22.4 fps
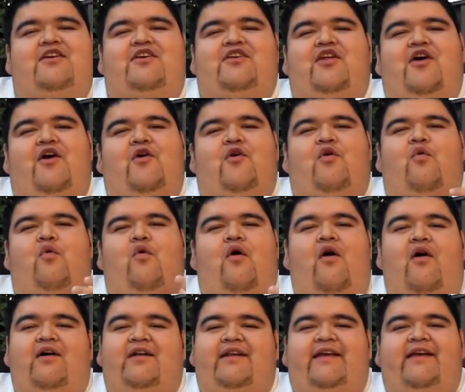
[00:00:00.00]
you know,
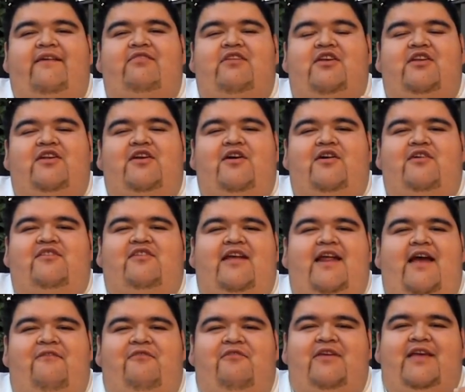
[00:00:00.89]
quality of the nose. You're
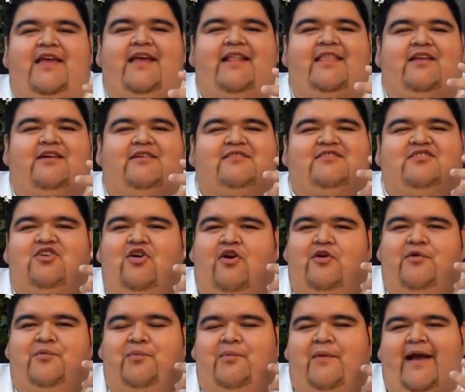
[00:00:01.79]
definitely getting those
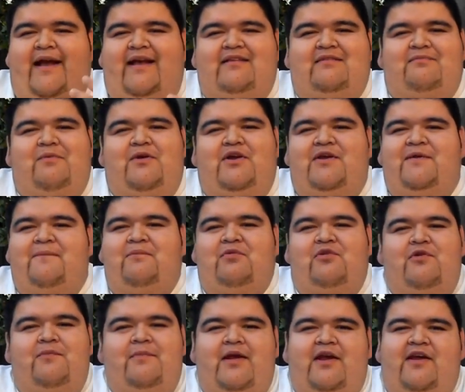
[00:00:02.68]
dark raspberry,
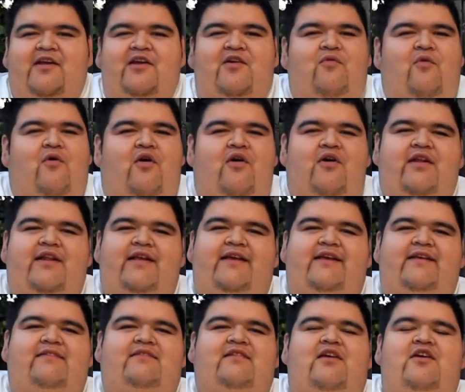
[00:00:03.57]
blueberry
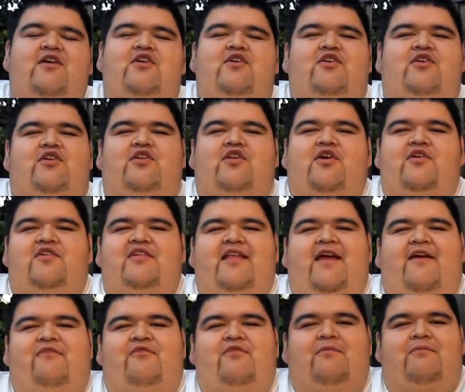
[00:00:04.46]
qualities. You know, you
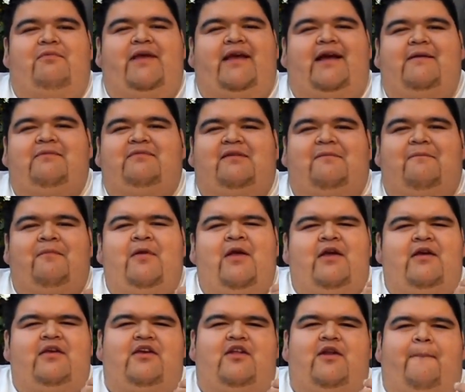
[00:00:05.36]
definitely pick up some,
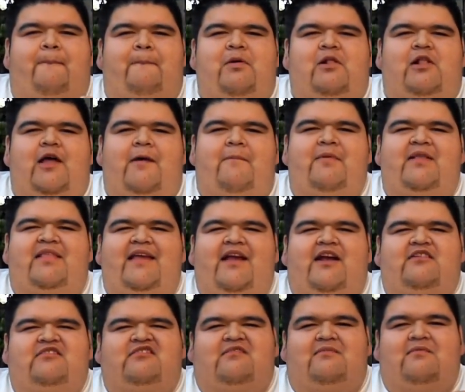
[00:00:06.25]
you know, plum in
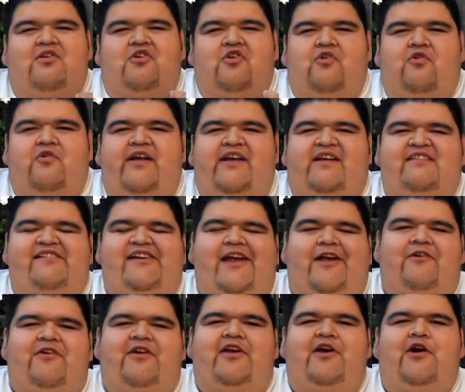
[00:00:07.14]
there, some kriek
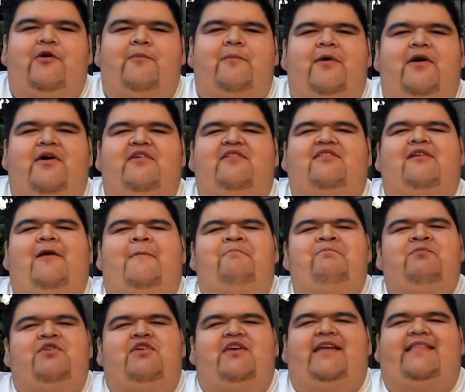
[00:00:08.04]
cherry almost.
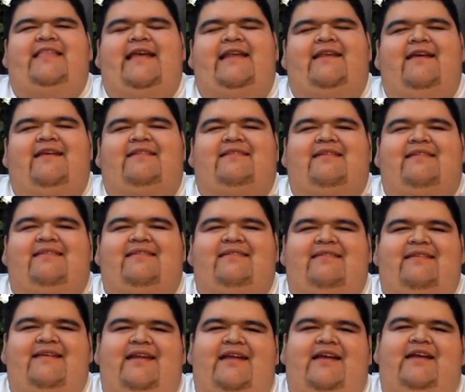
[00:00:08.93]
You get that nice
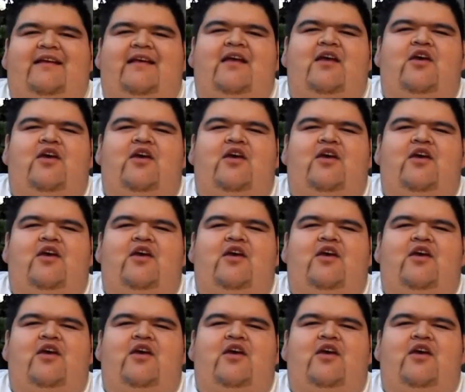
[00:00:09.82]
acidic